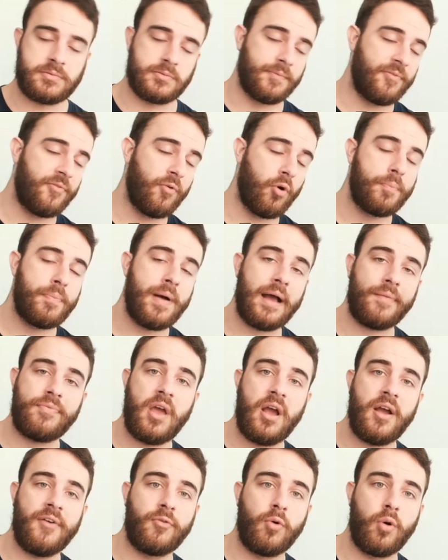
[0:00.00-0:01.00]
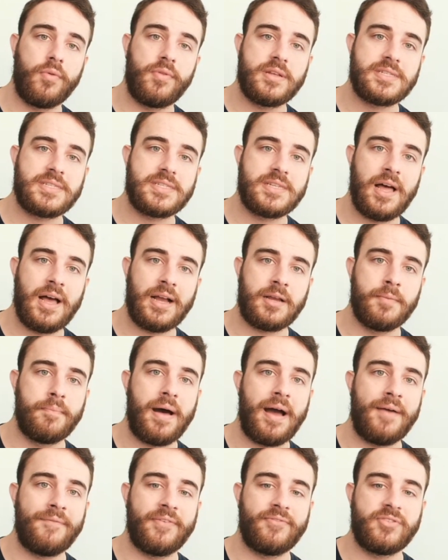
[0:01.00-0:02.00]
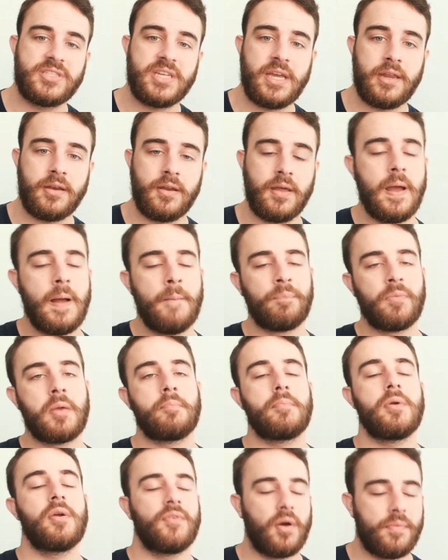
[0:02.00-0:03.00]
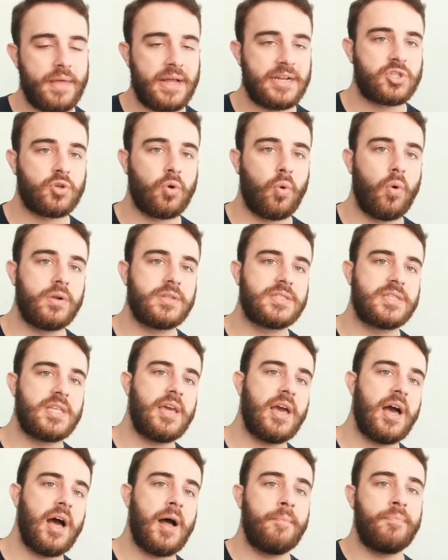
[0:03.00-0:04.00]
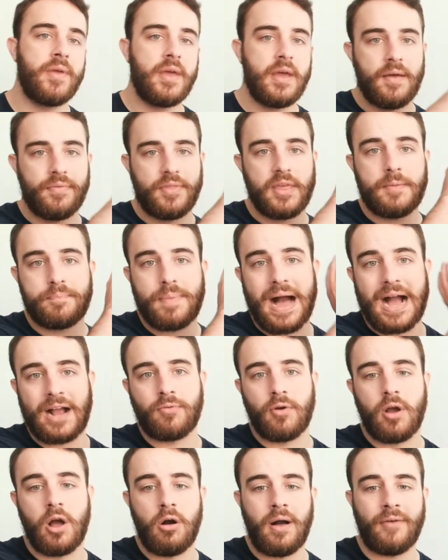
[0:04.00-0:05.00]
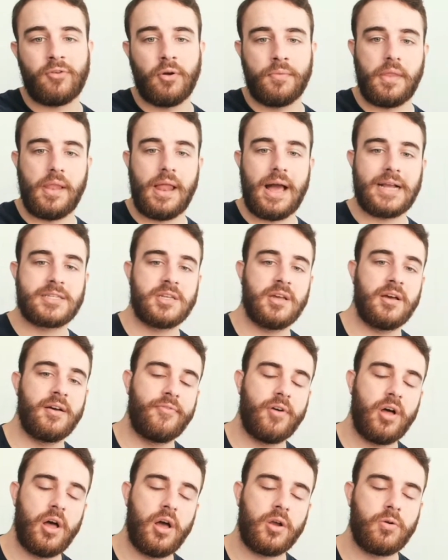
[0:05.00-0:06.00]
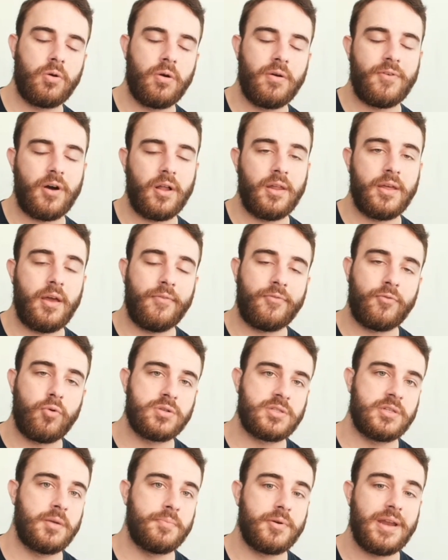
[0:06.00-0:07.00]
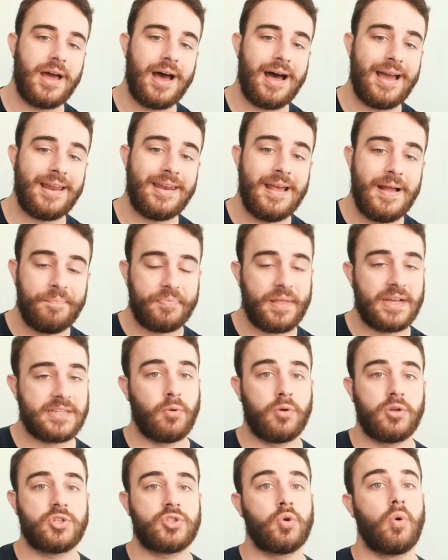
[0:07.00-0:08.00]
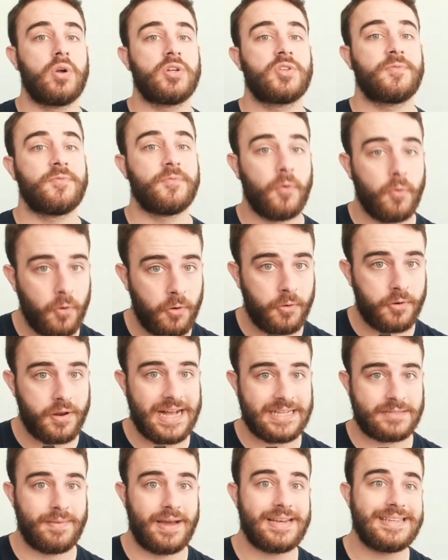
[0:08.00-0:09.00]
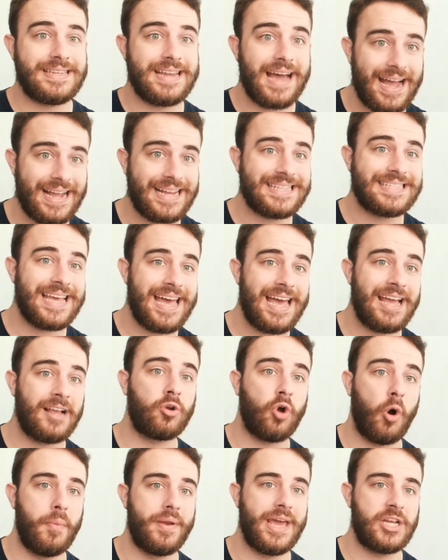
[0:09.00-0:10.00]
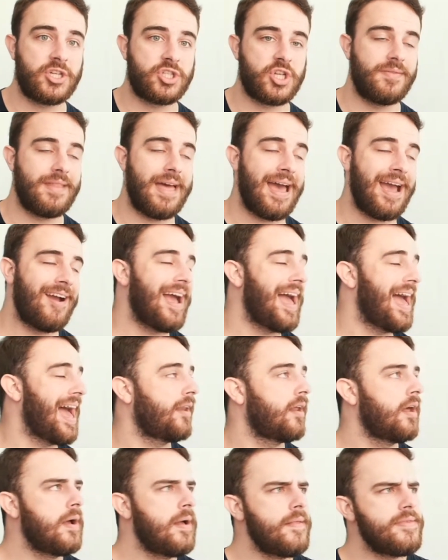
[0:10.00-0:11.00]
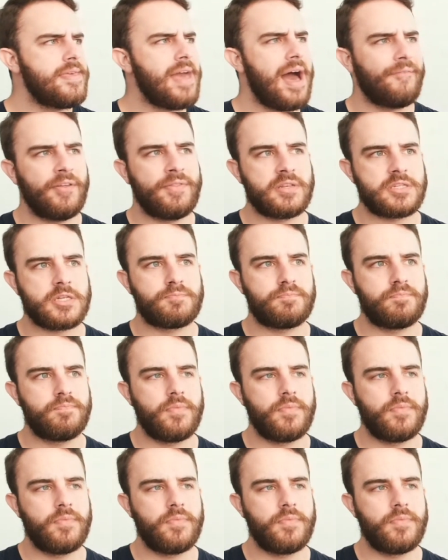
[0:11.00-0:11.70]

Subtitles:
forward pack there for this combined 15. Moving on then towards the back row, I've gone the likes of Kuravali, of course, at number 9, as well as George Ford as my 9-10 combination there. And I think this is